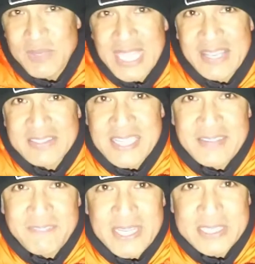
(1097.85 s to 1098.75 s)
we can't
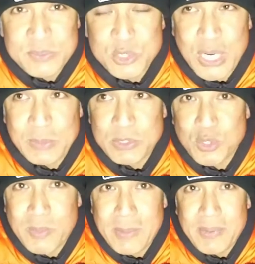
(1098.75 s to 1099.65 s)
find some
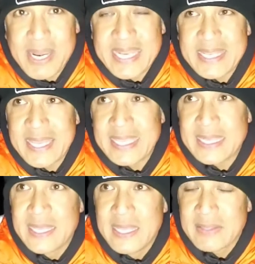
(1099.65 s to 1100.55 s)
stripers. Remember, at
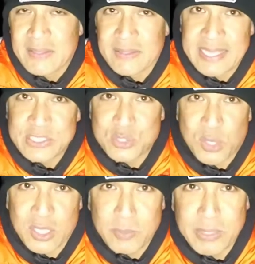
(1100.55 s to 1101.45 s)
night, the lights
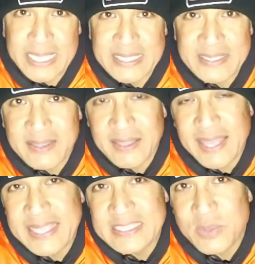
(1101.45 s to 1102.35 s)
draw the plankton to the
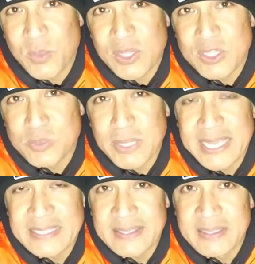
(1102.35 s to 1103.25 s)
lights, and where there's
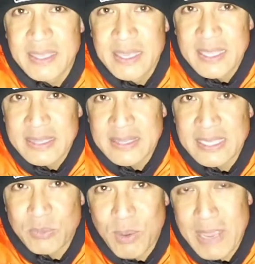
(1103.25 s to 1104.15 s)
plankton,
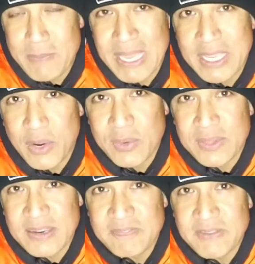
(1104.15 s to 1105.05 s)
the rain bait go
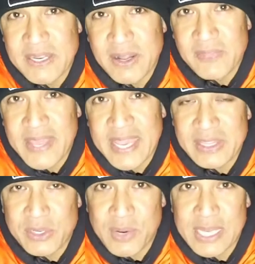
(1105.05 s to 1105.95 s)
in there and feed on
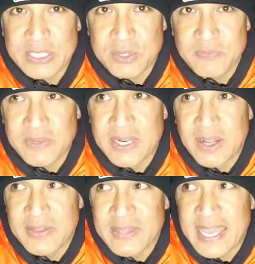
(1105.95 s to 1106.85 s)
that, the grass shrimp feed
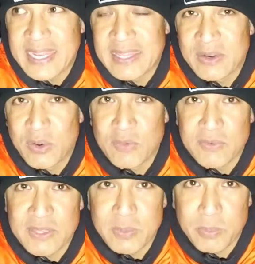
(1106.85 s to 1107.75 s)
on that, and then
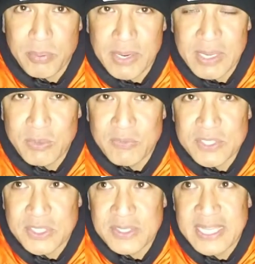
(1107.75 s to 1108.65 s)
hopefully the prey will
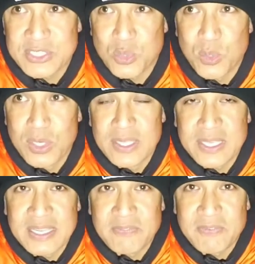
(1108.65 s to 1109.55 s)
fish on that. So we're
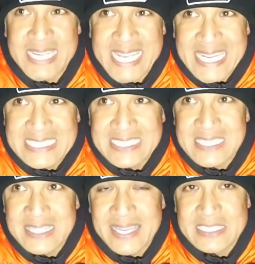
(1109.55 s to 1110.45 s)
looking for not
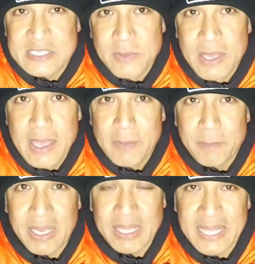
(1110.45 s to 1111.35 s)
just lights,
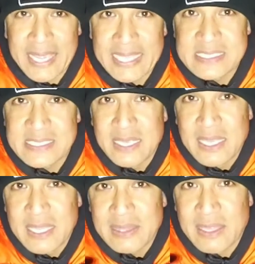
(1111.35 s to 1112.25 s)
but lights
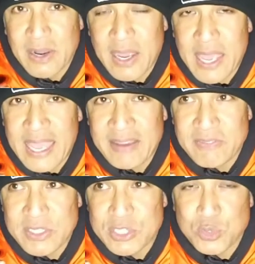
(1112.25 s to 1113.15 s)
that
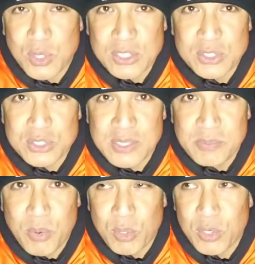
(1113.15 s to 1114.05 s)
have structures
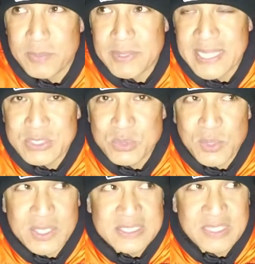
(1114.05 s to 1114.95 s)
that border them, and that's
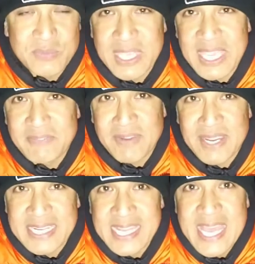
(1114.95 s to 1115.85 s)
what we're going to see if we can't
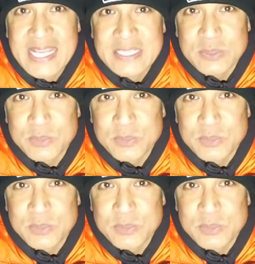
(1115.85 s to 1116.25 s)
find some